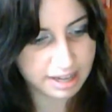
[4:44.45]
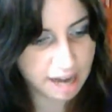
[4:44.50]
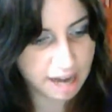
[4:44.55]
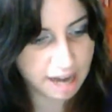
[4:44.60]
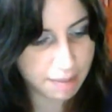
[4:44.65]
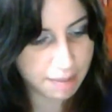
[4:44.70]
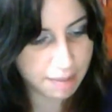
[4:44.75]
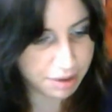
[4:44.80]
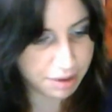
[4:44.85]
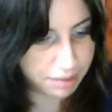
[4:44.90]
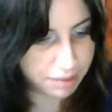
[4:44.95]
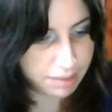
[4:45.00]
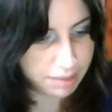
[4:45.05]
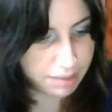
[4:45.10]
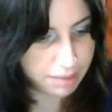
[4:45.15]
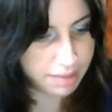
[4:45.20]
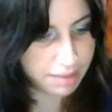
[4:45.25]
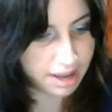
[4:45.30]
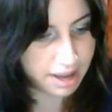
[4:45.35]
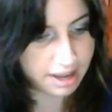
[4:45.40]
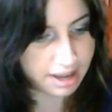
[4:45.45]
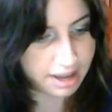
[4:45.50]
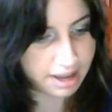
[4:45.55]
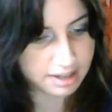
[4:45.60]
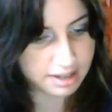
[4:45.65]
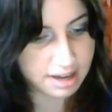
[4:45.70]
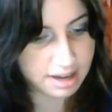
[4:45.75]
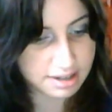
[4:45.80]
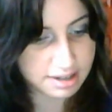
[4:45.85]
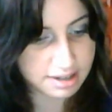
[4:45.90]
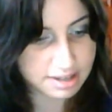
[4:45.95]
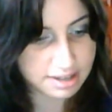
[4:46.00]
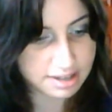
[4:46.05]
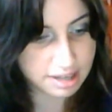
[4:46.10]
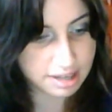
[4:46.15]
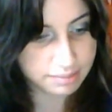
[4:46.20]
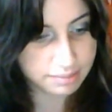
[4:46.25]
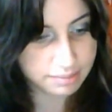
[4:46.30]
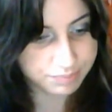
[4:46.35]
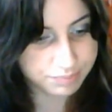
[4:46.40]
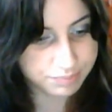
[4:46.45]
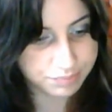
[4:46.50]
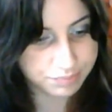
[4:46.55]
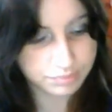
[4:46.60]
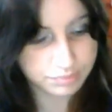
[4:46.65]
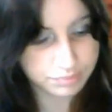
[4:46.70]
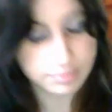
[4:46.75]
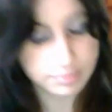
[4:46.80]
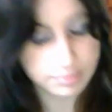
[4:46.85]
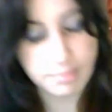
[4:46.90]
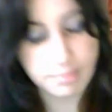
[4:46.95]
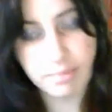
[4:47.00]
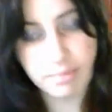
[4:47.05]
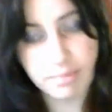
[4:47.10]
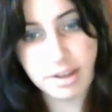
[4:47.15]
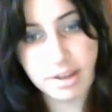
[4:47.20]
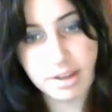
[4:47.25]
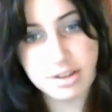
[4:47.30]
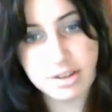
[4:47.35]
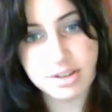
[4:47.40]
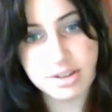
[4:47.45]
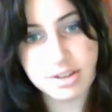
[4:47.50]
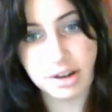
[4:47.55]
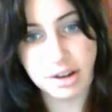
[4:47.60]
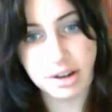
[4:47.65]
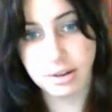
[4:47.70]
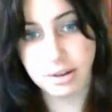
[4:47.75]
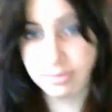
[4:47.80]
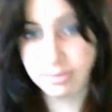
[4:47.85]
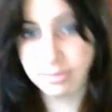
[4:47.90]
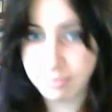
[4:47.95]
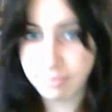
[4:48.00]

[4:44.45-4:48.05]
Highbane Renmei, and Hellsing. So,